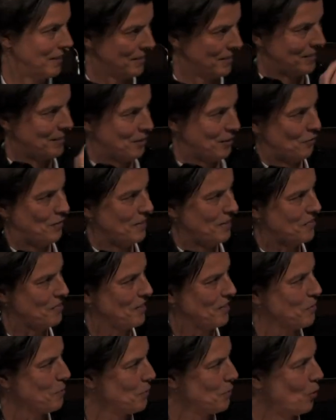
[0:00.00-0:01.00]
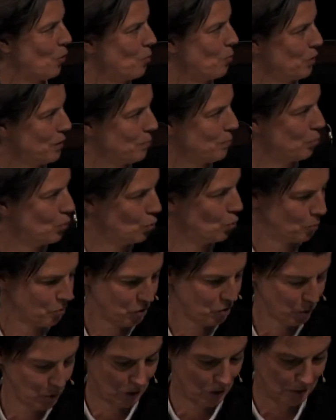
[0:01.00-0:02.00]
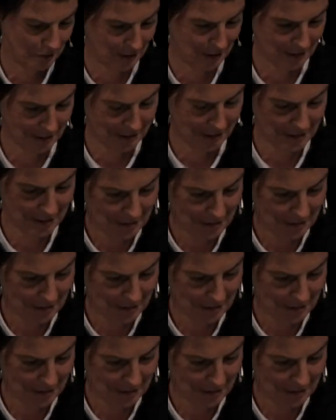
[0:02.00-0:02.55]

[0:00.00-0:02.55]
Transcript: also has a response